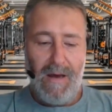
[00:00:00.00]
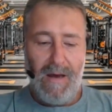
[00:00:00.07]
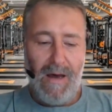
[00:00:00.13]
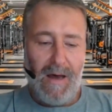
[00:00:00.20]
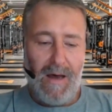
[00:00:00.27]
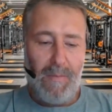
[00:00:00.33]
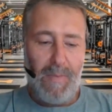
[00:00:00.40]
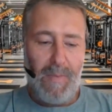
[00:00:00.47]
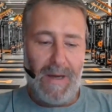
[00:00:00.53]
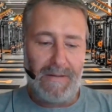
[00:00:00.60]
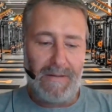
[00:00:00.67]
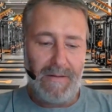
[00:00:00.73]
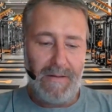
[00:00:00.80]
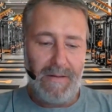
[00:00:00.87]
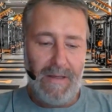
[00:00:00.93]

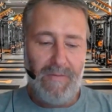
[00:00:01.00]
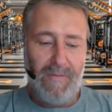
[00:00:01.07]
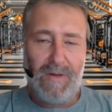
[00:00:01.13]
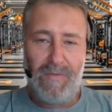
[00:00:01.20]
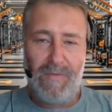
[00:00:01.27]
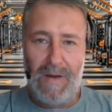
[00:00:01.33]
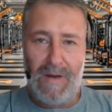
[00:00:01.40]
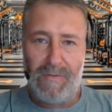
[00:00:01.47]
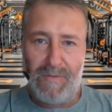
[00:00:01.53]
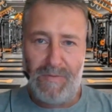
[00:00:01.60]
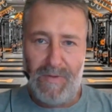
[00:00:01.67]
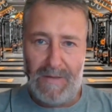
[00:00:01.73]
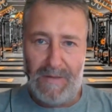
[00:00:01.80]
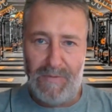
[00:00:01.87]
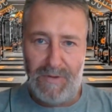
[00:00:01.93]
But even if you have to
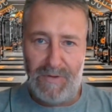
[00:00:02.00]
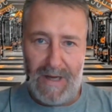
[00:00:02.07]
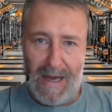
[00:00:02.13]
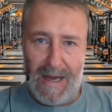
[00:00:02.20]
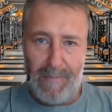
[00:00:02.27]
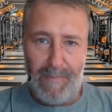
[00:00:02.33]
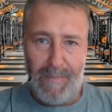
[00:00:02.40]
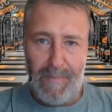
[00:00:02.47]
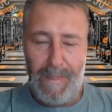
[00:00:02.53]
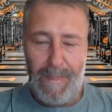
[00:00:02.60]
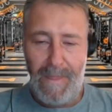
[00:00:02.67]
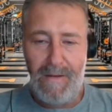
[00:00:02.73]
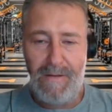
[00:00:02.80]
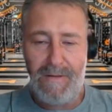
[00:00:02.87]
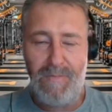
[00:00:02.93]
fight for time,
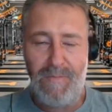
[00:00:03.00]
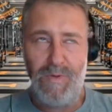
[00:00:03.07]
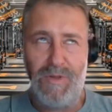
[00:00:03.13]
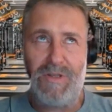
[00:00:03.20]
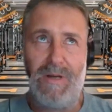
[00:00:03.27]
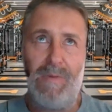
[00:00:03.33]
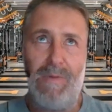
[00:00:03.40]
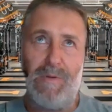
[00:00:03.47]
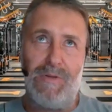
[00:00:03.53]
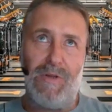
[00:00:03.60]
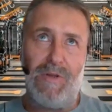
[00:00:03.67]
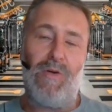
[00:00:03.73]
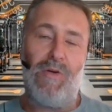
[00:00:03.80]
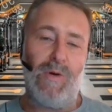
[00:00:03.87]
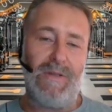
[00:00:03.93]
which some people
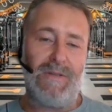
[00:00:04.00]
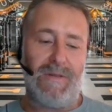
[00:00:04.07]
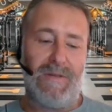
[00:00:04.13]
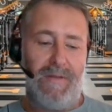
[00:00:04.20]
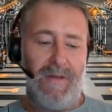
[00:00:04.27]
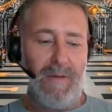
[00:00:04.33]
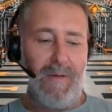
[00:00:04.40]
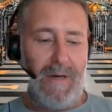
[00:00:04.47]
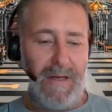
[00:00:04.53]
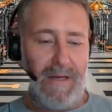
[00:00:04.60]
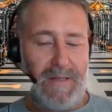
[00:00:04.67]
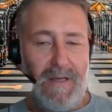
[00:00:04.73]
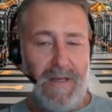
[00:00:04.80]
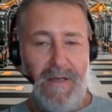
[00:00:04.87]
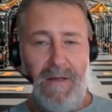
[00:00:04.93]
don't always think about,
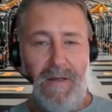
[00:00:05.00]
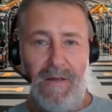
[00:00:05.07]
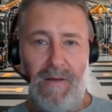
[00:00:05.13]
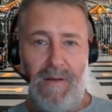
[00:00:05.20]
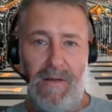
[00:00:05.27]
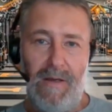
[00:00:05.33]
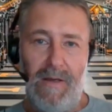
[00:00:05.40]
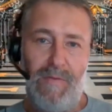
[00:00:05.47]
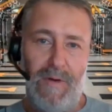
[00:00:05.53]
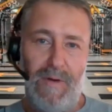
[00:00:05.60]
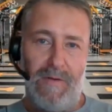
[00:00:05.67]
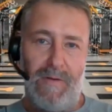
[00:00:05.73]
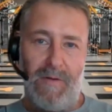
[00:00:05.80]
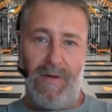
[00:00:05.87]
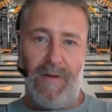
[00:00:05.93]
is if
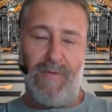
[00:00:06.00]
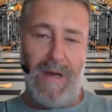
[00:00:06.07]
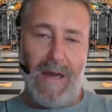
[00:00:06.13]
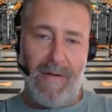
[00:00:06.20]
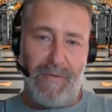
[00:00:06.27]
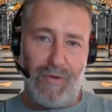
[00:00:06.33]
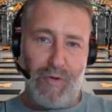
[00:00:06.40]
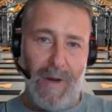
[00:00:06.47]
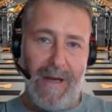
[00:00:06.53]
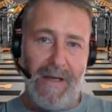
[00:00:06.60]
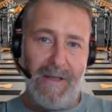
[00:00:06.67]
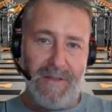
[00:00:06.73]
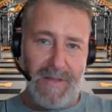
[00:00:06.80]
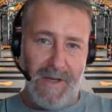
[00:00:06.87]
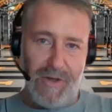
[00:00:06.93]
you have
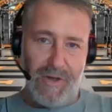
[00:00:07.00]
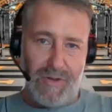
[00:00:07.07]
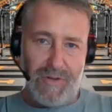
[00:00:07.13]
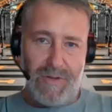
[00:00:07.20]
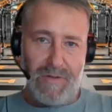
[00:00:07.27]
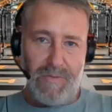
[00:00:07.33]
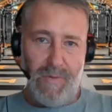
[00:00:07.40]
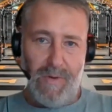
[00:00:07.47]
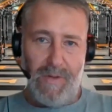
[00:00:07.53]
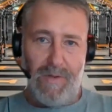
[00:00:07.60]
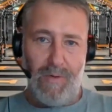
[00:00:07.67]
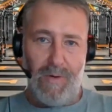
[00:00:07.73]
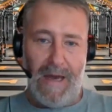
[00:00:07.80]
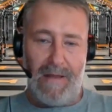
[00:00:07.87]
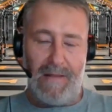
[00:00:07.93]
training sessions with
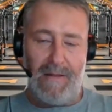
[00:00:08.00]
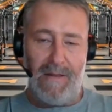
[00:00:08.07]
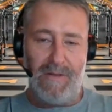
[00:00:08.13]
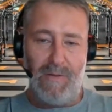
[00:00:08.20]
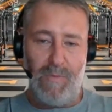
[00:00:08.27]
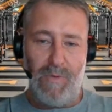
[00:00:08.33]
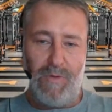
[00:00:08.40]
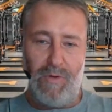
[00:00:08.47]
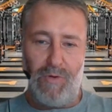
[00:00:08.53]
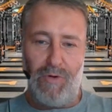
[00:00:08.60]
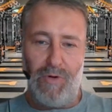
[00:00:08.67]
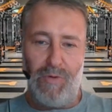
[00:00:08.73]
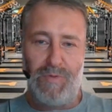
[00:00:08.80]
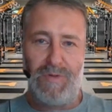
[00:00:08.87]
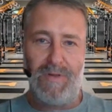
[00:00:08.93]
your athletes and with your
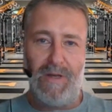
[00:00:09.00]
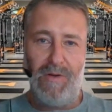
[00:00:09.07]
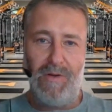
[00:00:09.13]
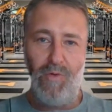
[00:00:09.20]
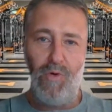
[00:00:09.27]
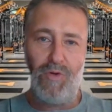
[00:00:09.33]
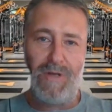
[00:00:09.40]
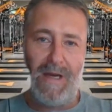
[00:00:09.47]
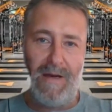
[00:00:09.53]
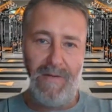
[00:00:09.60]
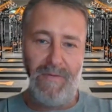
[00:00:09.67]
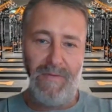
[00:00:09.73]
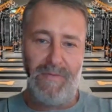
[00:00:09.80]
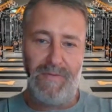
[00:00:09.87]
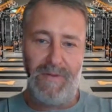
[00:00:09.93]
groups, then you also
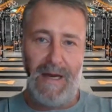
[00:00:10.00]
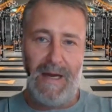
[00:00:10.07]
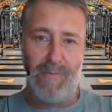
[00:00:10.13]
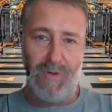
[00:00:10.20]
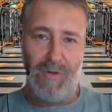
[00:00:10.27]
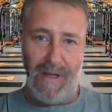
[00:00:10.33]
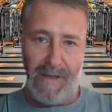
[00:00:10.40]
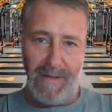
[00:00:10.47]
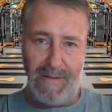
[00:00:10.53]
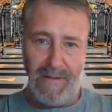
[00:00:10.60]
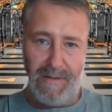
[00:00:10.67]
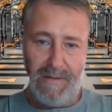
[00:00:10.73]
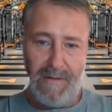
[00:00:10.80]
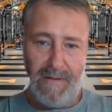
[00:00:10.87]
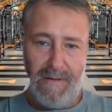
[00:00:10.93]
have time to test.